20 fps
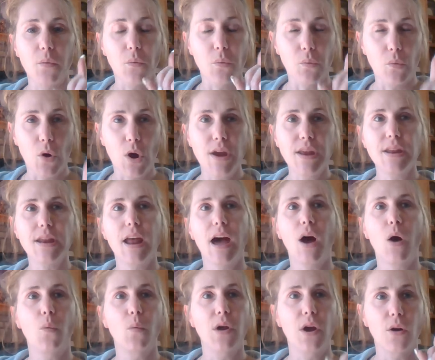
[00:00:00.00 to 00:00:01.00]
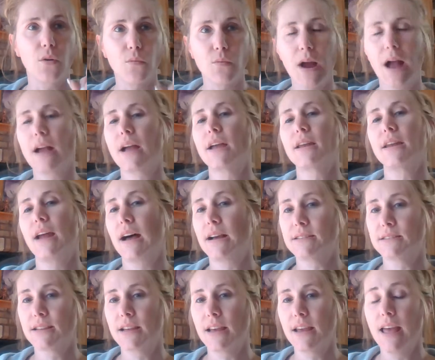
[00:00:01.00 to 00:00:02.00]
right now, we are
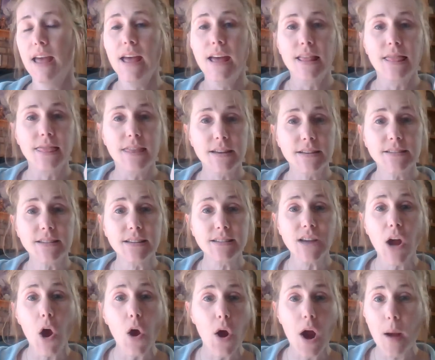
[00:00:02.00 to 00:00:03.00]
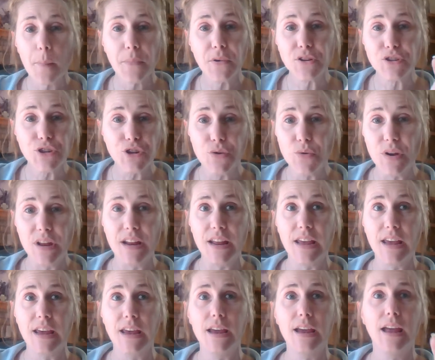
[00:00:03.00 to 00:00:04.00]
recognizing this is our
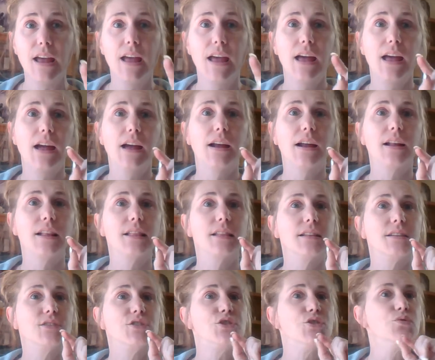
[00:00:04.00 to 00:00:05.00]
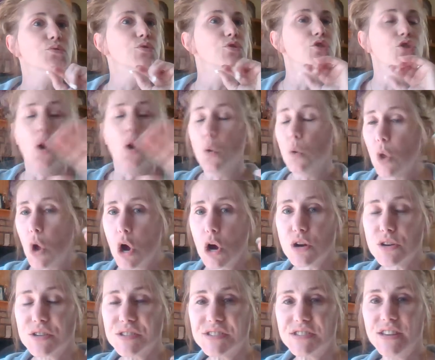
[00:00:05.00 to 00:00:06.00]
opportunity to no
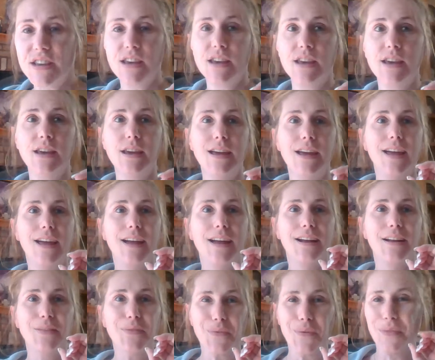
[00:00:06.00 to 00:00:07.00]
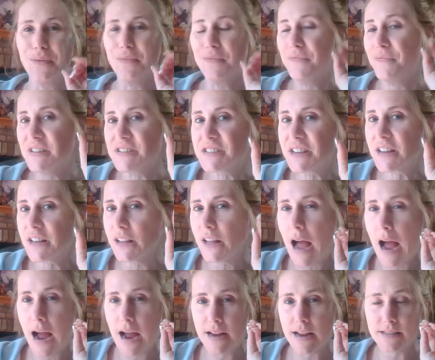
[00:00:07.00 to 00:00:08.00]
longer see through the physical
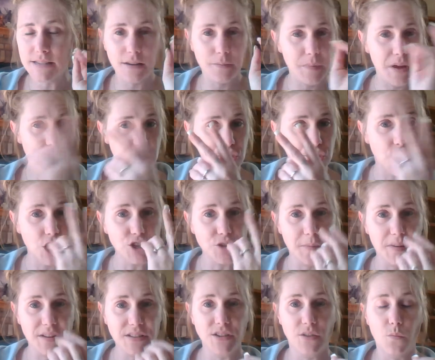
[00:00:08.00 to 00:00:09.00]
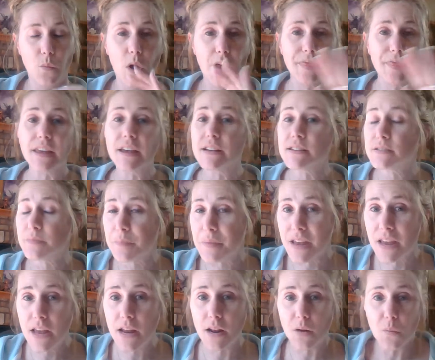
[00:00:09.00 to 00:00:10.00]
eyes and make judgments of what things
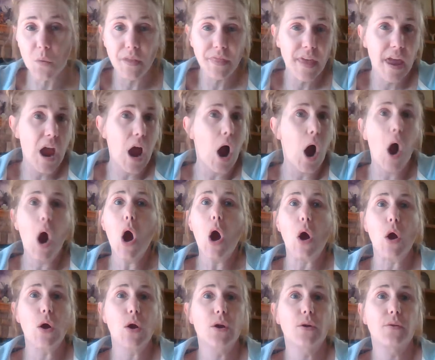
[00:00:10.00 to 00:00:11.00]
mean and what they are.